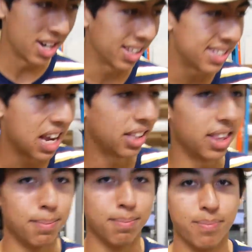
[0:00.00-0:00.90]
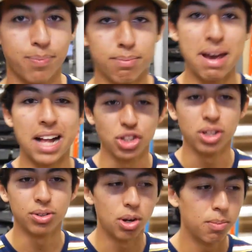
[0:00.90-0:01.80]
not exactly the
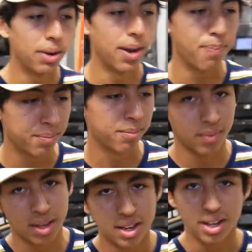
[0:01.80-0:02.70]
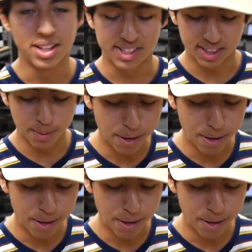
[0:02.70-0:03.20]
matching chrome, but it's the